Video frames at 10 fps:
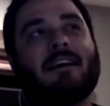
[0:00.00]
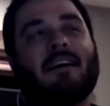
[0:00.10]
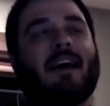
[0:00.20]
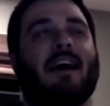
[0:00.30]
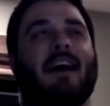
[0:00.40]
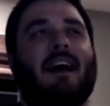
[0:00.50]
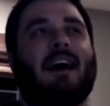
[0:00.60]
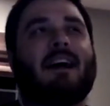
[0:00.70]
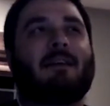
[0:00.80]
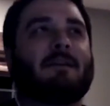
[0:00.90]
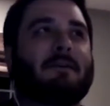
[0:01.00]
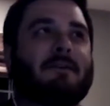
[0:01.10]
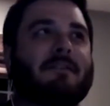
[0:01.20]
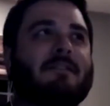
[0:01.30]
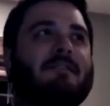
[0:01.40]
I don't
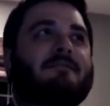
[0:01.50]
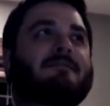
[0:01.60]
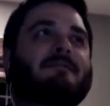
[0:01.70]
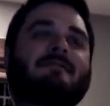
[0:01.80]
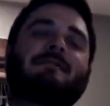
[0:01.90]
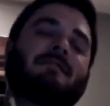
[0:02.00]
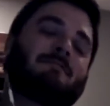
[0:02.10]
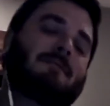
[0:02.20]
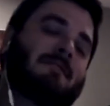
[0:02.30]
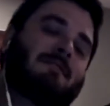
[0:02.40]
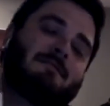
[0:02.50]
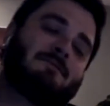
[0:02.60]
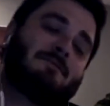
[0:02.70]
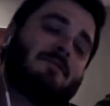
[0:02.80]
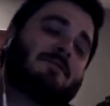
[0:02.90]
know. The
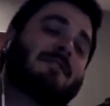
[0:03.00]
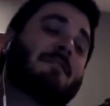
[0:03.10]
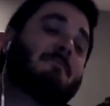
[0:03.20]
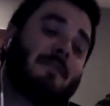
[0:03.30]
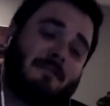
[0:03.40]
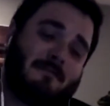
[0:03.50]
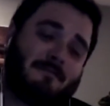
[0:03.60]
sharks ain't real.